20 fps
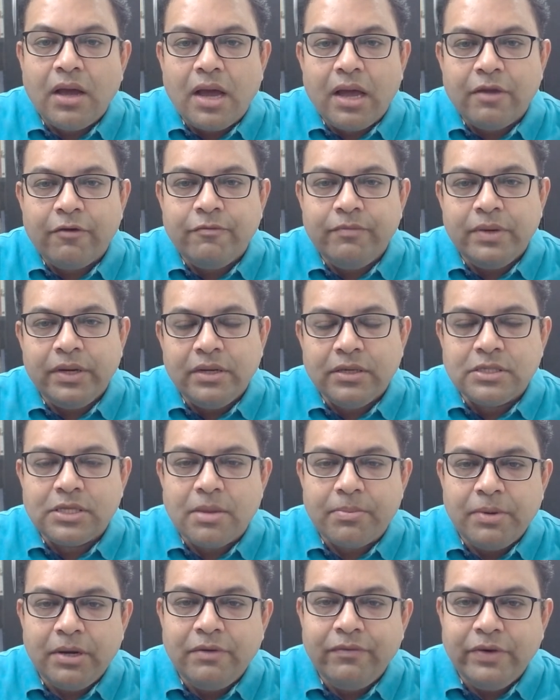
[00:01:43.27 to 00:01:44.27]
have made a
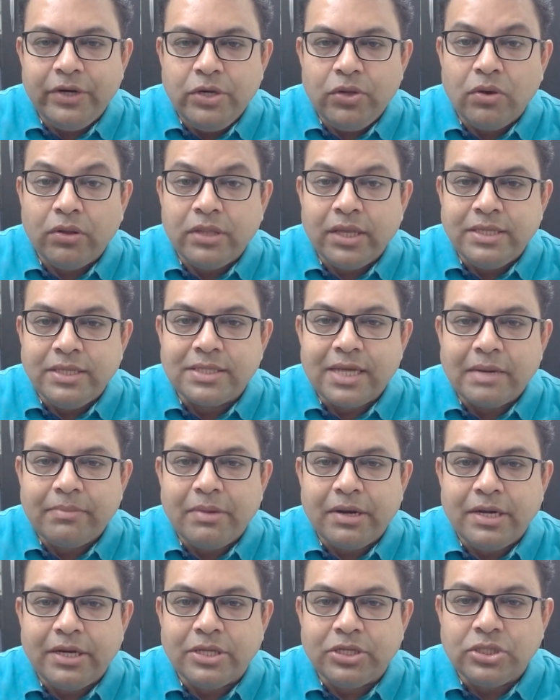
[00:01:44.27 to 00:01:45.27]
separate video on the insight
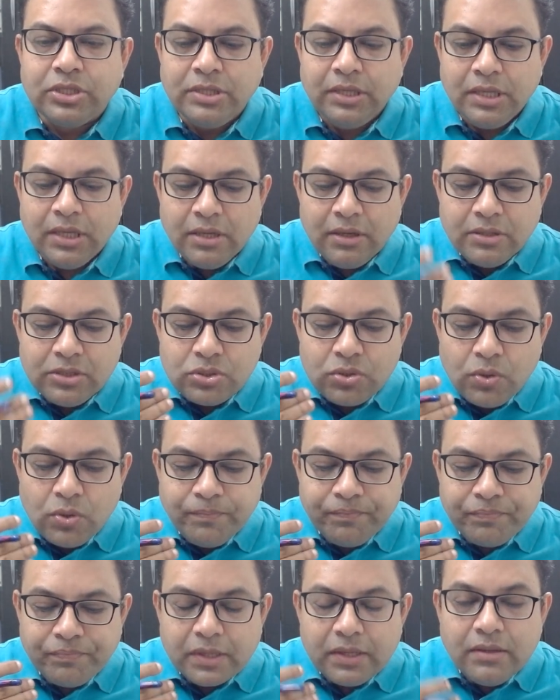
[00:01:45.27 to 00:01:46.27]
meditation.
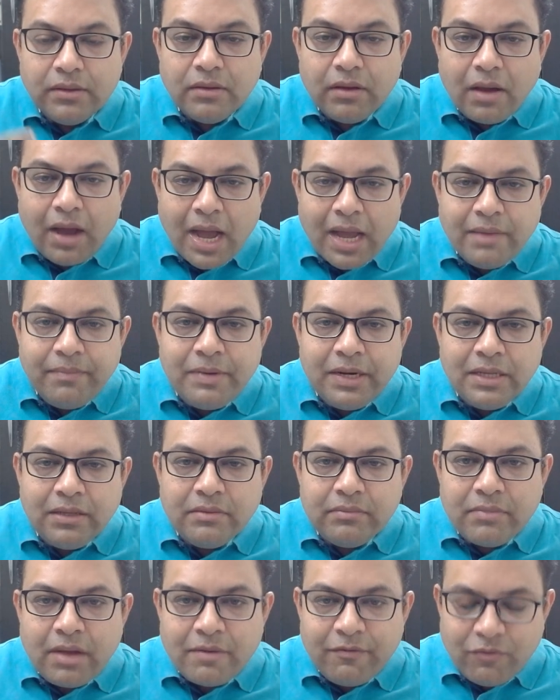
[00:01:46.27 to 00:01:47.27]
So I
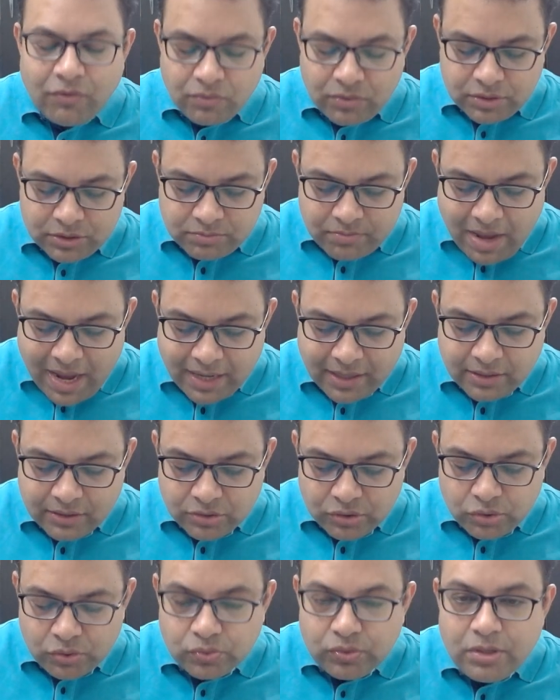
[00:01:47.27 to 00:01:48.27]
bring my focus back
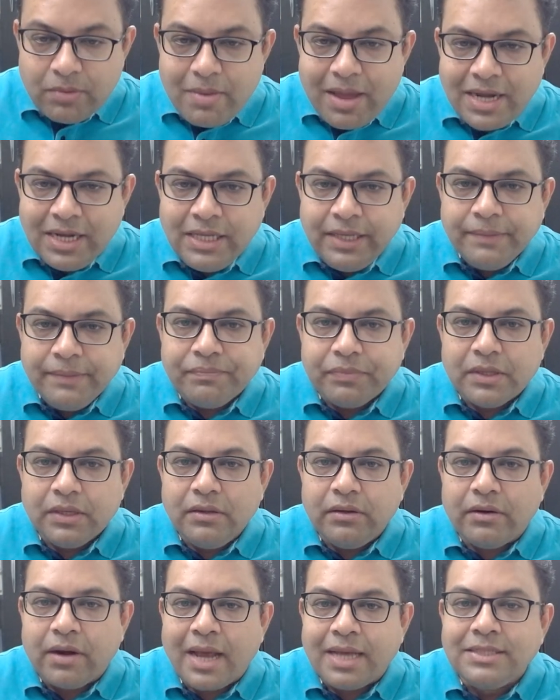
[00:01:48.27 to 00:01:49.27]
to the belly,
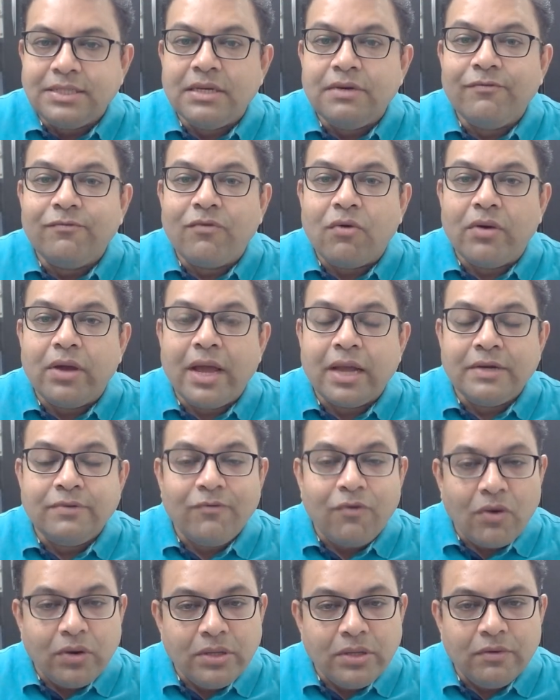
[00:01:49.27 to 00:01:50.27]
rise and
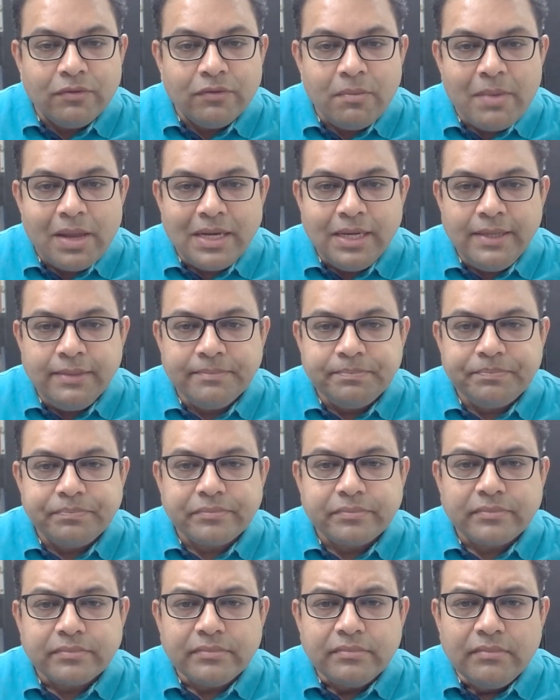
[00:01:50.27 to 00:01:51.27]
falling of the belly,
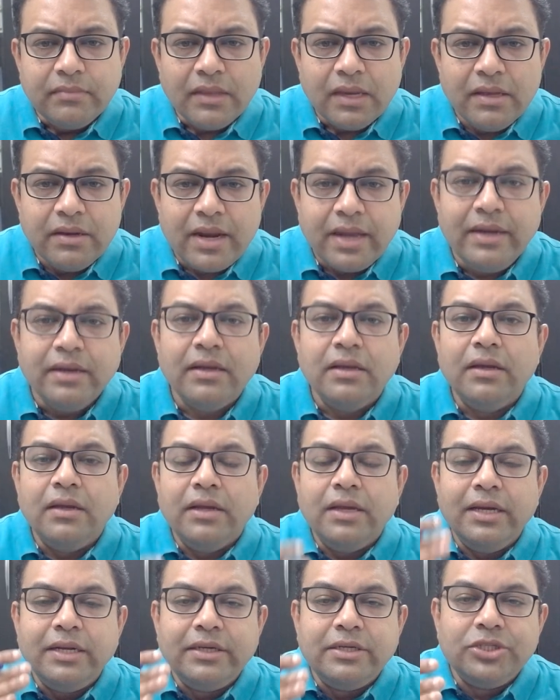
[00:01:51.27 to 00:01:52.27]
right?
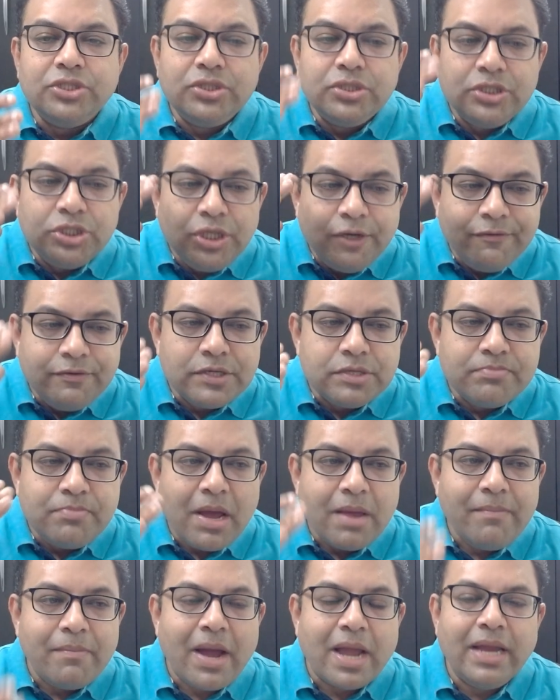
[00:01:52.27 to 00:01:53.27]
It shifts
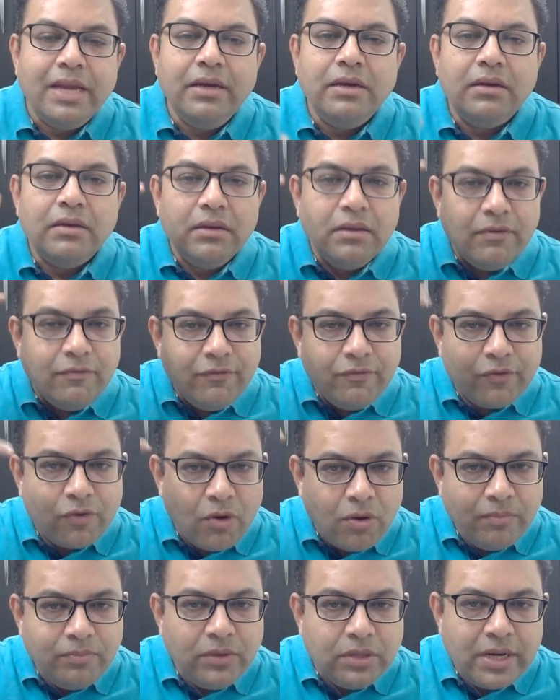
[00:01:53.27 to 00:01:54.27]
my mind
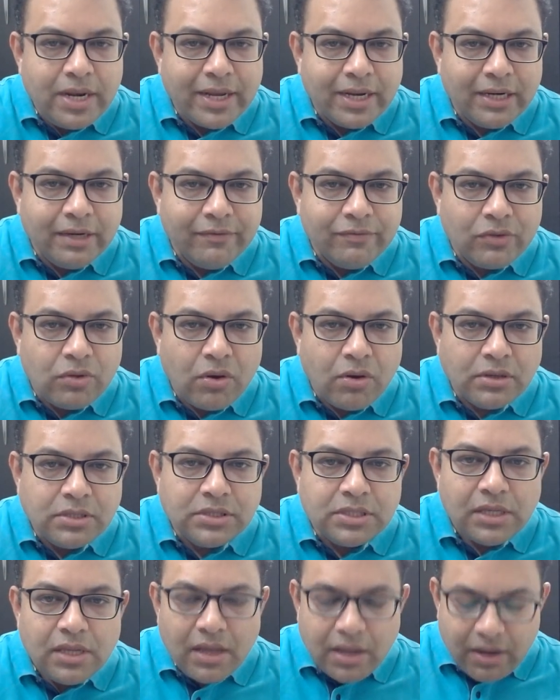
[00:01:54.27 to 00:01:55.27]
from the negative thought